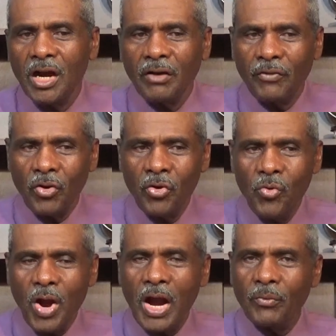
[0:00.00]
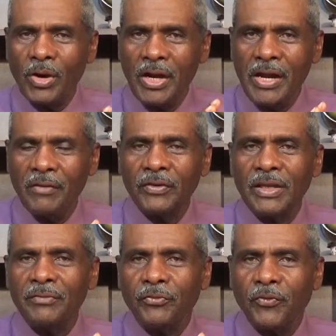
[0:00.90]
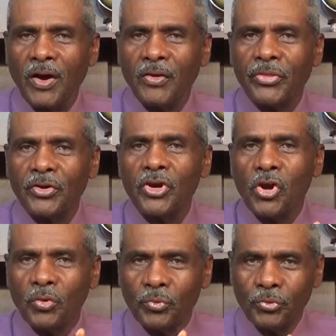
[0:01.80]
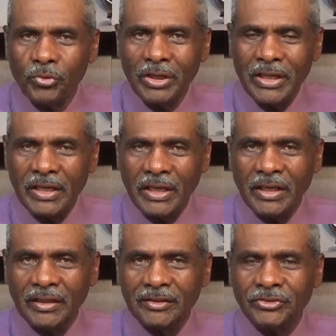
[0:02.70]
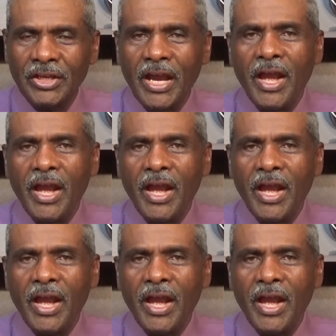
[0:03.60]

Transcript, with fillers: of who our Heavenly Father really is.